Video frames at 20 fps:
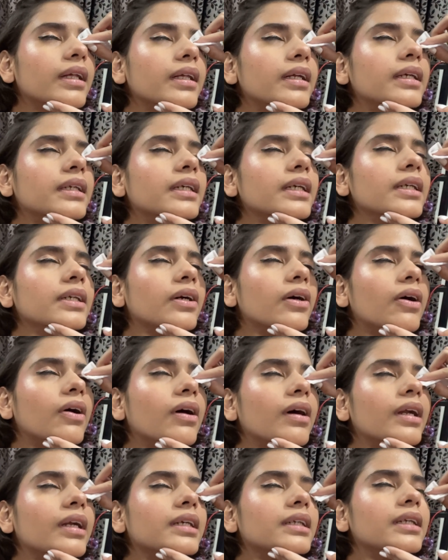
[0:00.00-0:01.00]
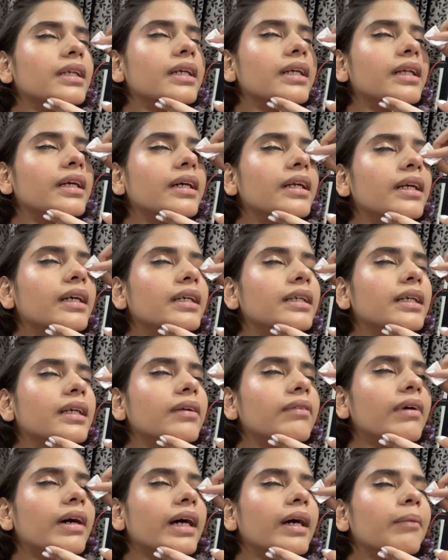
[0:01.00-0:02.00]
This is honestly the
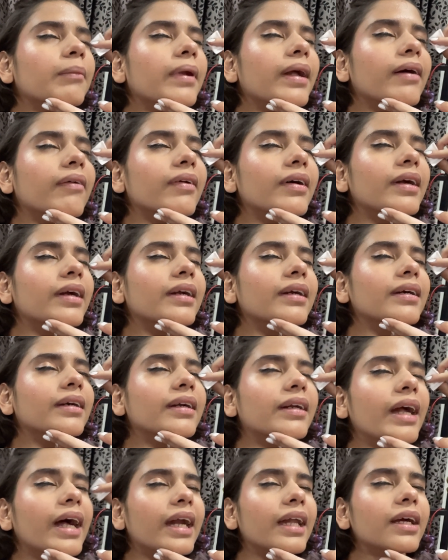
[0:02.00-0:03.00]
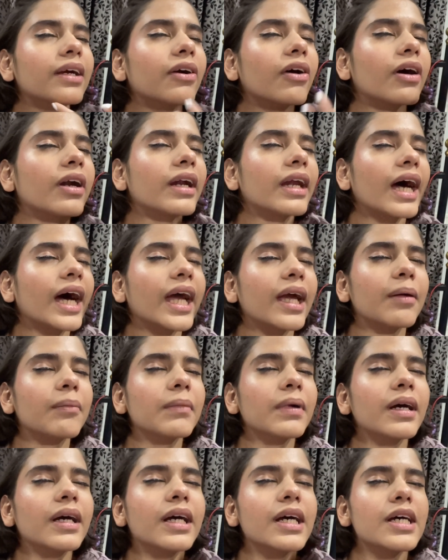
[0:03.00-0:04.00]
reason why I'm never ready on
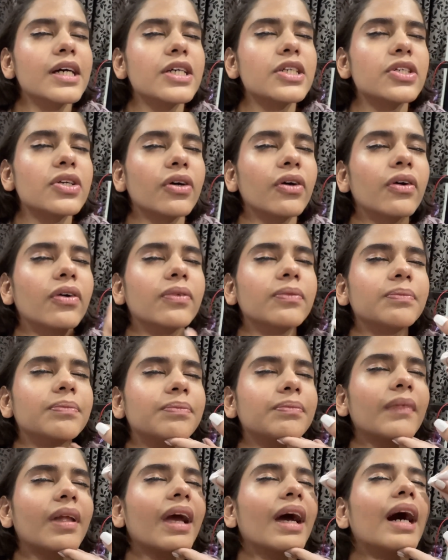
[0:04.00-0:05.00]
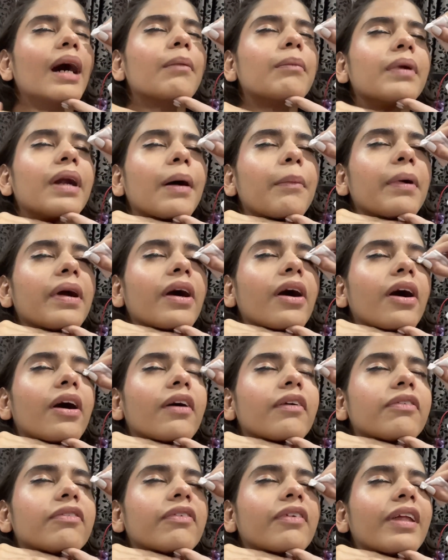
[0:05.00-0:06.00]
time. So I'm rubbing
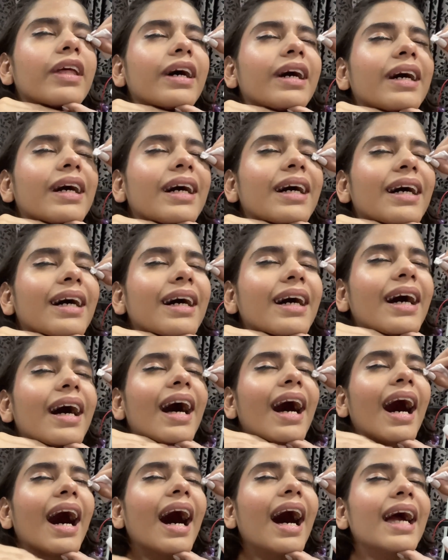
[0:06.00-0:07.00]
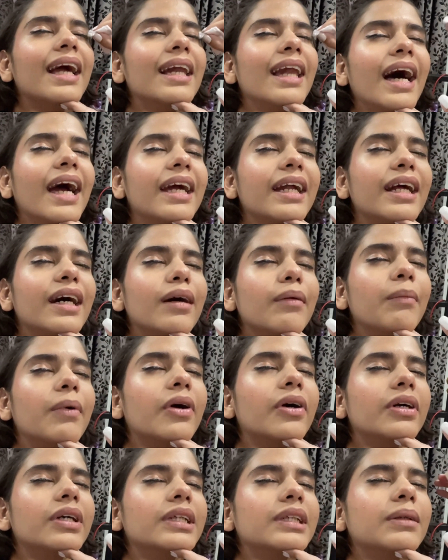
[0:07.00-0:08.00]
off the eyeliner
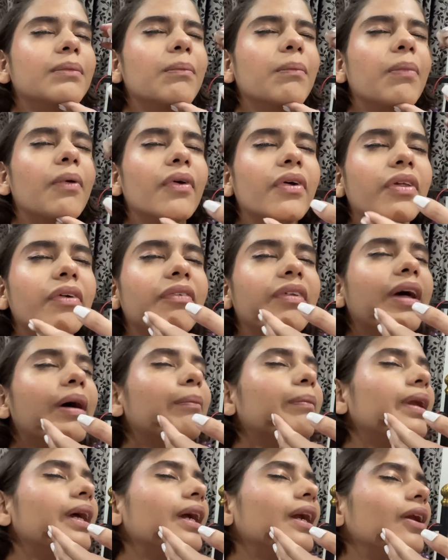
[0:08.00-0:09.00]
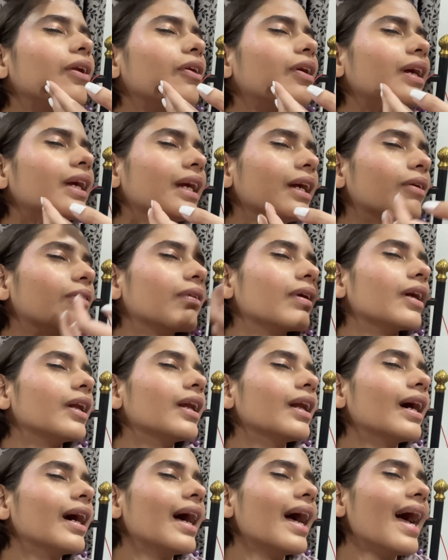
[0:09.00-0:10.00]
because both of them didn't look equal.
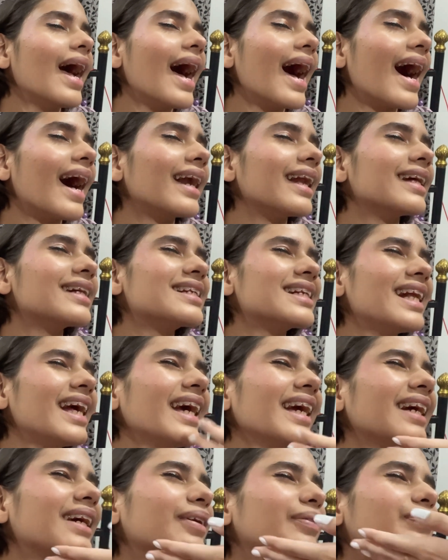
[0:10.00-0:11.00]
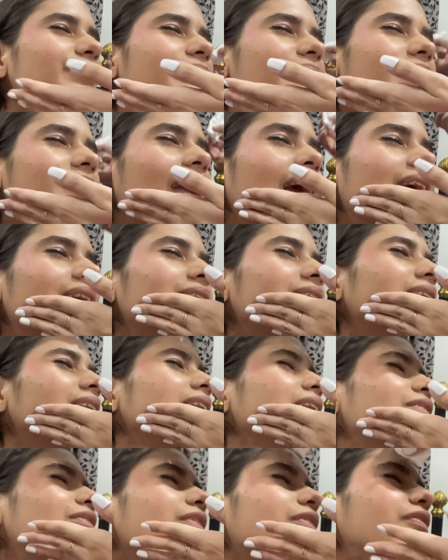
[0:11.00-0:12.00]
And it's like
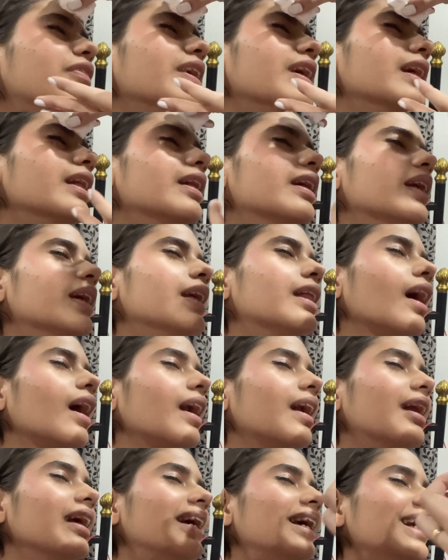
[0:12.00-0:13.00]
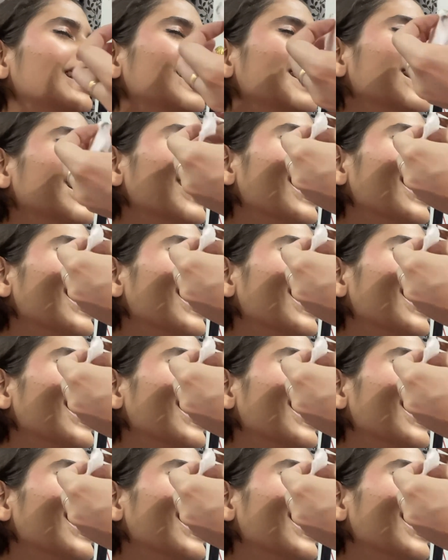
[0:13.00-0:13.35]
3:15, 3:30.